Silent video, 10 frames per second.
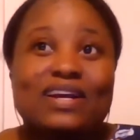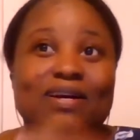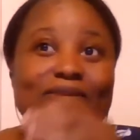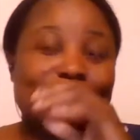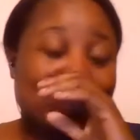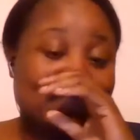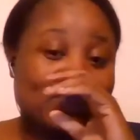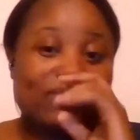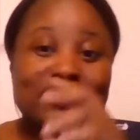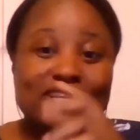women's
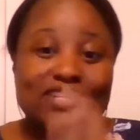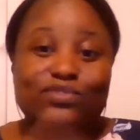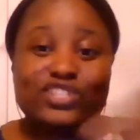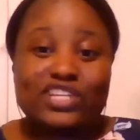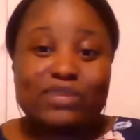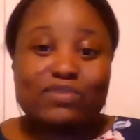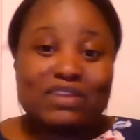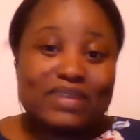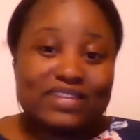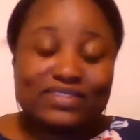Bible study. So she shared with
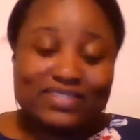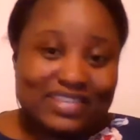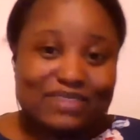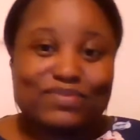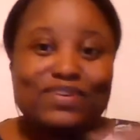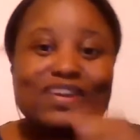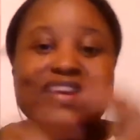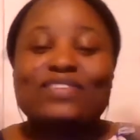everybody on the table.